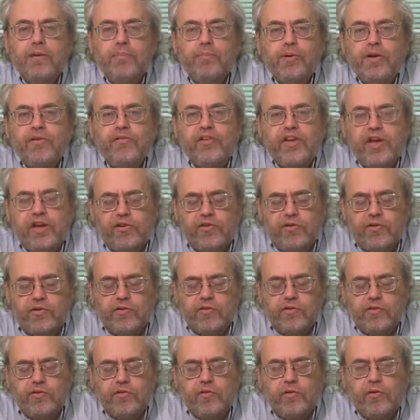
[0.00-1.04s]

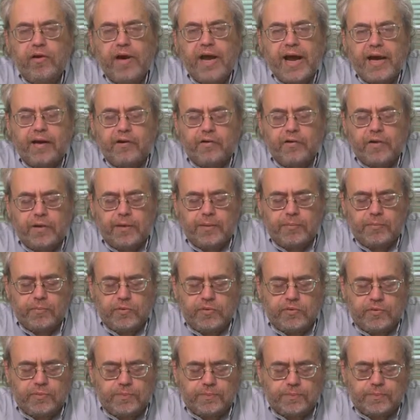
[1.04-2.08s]
abbreviations or
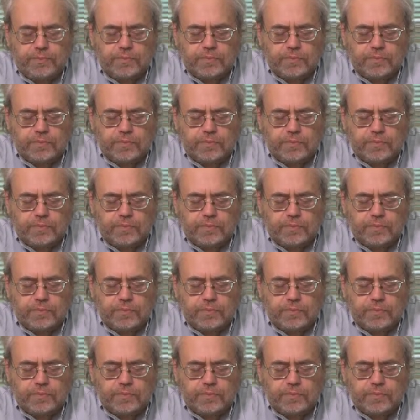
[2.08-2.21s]
acronyms.